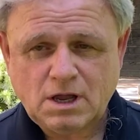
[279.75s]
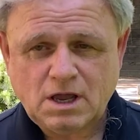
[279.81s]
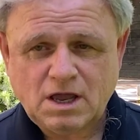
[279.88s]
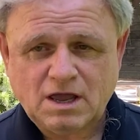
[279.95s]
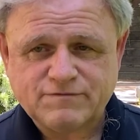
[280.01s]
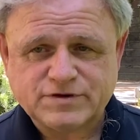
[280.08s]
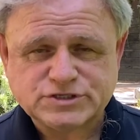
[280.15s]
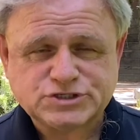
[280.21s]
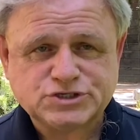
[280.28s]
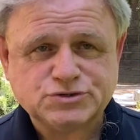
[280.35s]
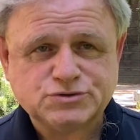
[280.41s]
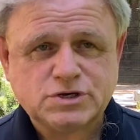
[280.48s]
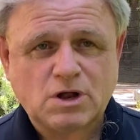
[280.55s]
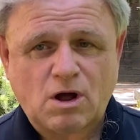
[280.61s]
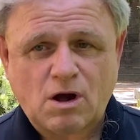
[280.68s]
If a
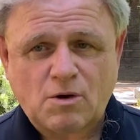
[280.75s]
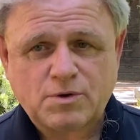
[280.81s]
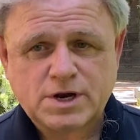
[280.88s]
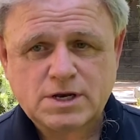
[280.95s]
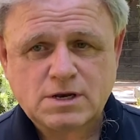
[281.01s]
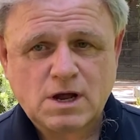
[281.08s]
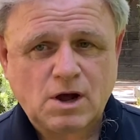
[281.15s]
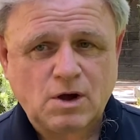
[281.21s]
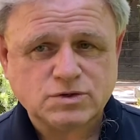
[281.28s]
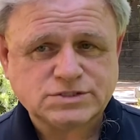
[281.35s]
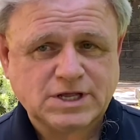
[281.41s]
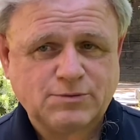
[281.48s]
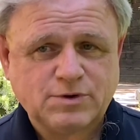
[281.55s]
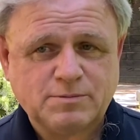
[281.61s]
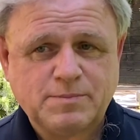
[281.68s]
student already knows
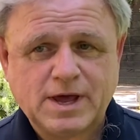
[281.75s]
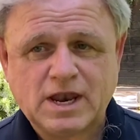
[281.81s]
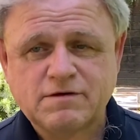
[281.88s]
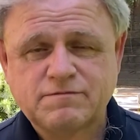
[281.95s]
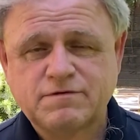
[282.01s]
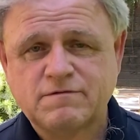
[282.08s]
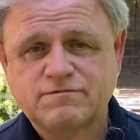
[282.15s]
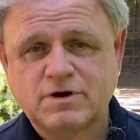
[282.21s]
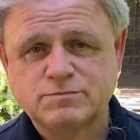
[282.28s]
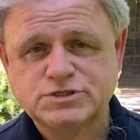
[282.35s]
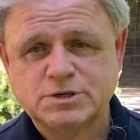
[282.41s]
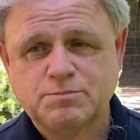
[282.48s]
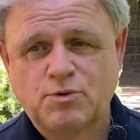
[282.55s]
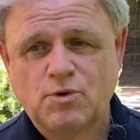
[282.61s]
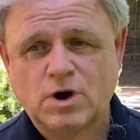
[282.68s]
they would benefit from
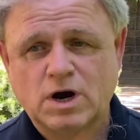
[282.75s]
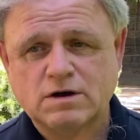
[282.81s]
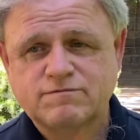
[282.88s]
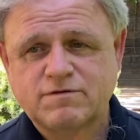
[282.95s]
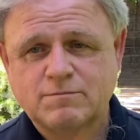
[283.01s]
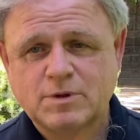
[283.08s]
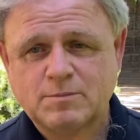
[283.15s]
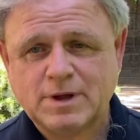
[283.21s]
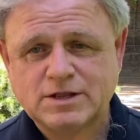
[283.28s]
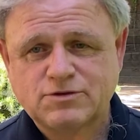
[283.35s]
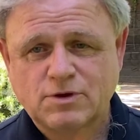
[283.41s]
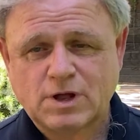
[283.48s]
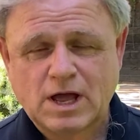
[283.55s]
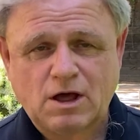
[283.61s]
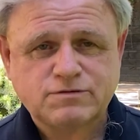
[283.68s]
support from a
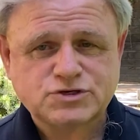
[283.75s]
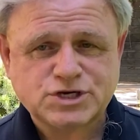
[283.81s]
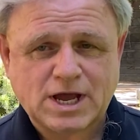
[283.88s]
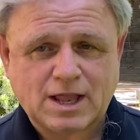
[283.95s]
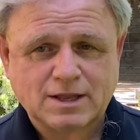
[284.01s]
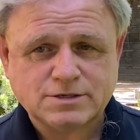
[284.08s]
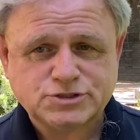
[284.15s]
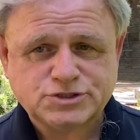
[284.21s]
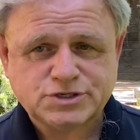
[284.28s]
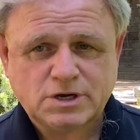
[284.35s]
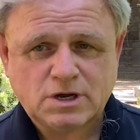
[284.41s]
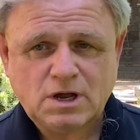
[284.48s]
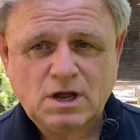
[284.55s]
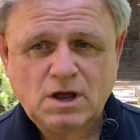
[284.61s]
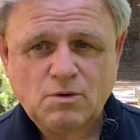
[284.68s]
mental health challenge,
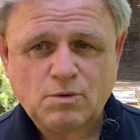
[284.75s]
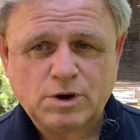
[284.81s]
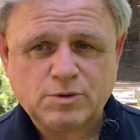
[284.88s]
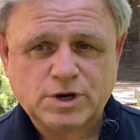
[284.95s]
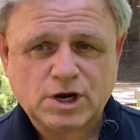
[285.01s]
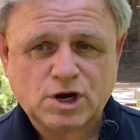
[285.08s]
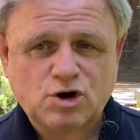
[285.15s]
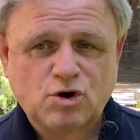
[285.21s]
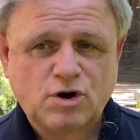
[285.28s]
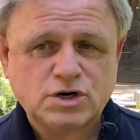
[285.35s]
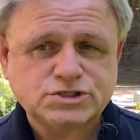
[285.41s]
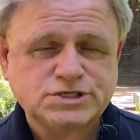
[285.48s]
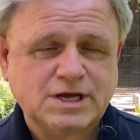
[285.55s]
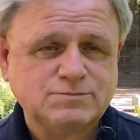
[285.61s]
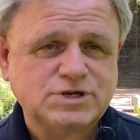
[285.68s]
we would
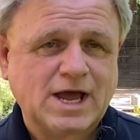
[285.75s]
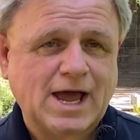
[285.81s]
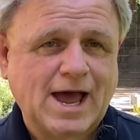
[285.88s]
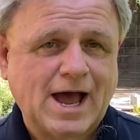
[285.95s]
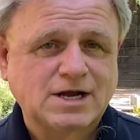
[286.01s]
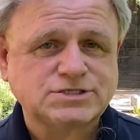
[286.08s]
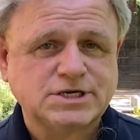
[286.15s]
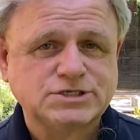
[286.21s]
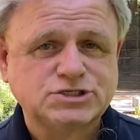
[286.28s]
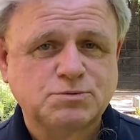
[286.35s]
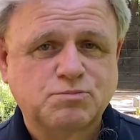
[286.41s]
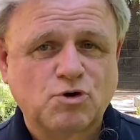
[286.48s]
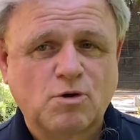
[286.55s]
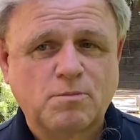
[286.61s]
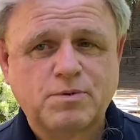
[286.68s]
encourage them to access
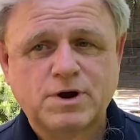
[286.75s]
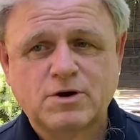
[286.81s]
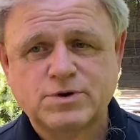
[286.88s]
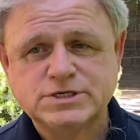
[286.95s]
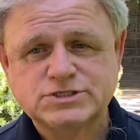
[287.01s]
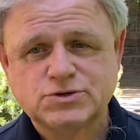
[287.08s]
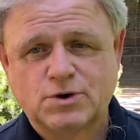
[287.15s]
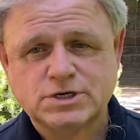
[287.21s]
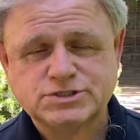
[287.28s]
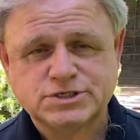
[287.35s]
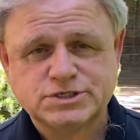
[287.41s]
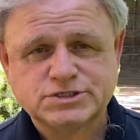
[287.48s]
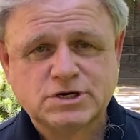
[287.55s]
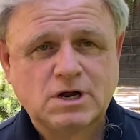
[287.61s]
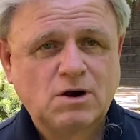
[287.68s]
appropriate
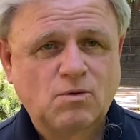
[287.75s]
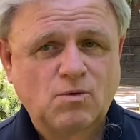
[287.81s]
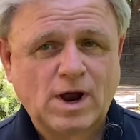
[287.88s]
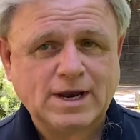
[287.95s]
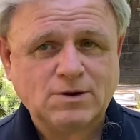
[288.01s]
resources right